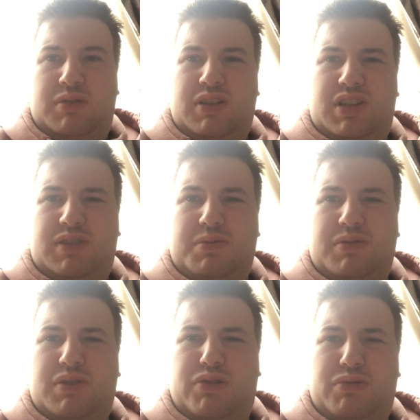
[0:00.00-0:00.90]
When did we
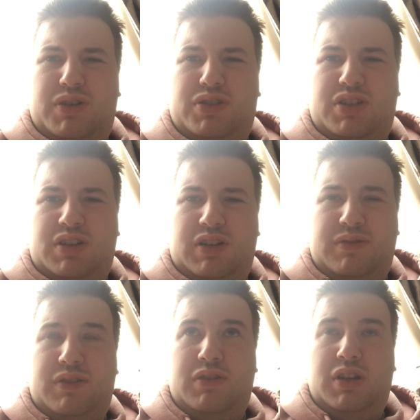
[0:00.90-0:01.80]
switch it
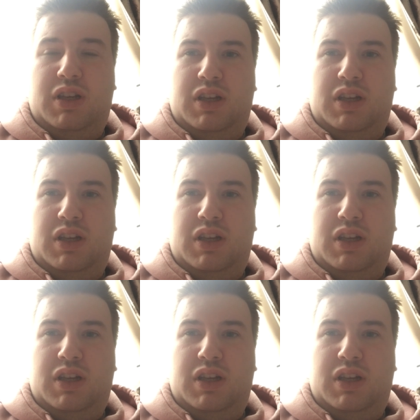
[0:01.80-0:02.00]
off on?